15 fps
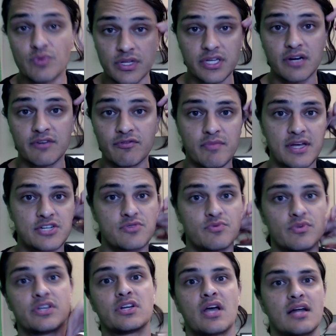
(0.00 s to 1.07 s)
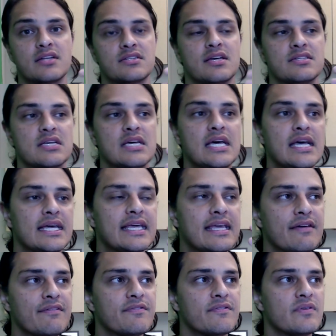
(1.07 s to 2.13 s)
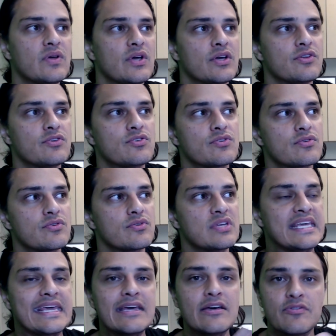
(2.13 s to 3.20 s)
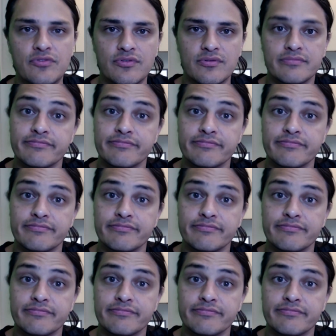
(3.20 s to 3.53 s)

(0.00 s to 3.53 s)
really good information, really good content. Give them